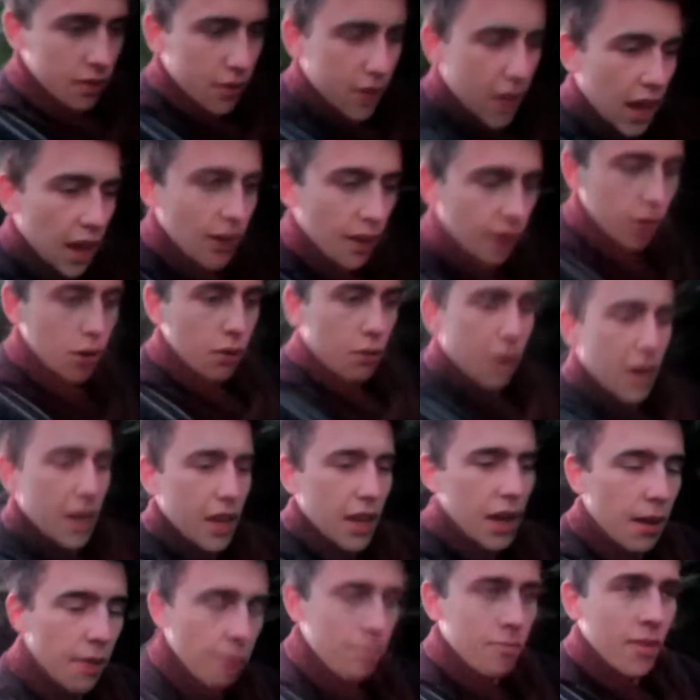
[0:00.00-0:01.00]
yeah, got
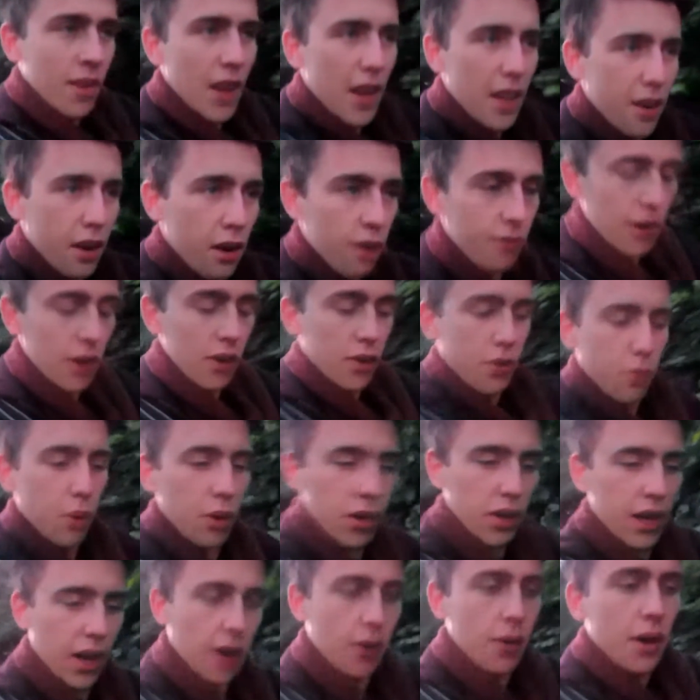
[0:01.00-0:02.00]
ready, heading off out to
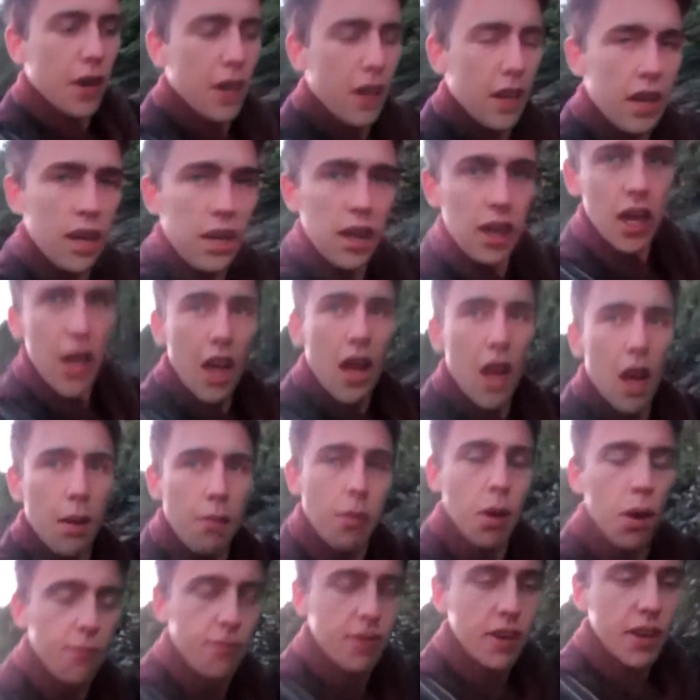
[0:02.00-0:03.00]
work now.
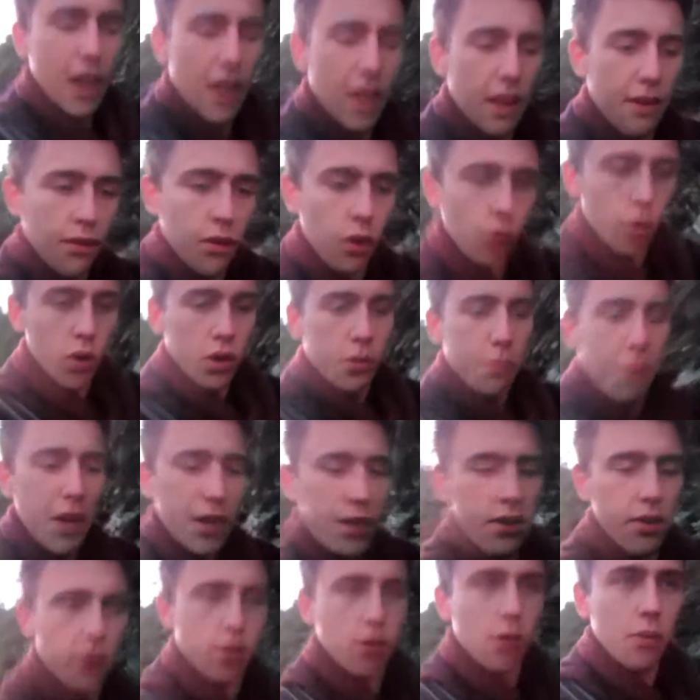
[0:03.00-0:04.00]
Hopefully get there for
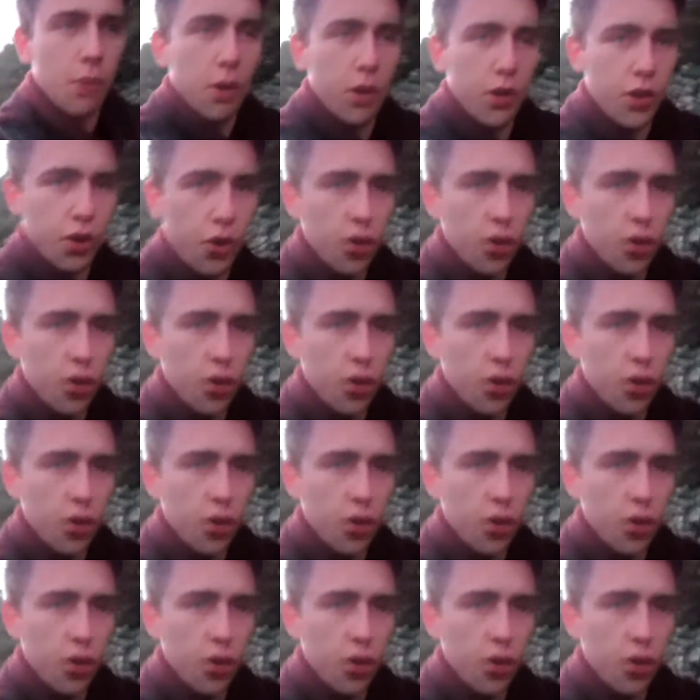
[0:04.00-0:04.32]
4:15, although I'm not